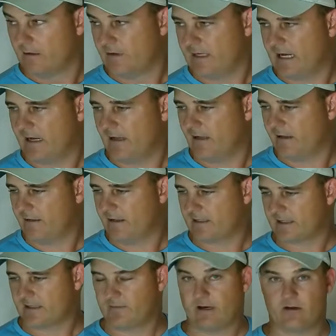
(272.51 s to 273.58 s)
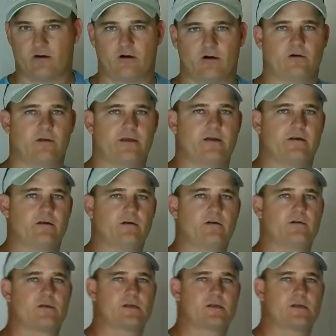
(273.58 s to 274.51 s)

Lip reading: But yeah, that's about all here.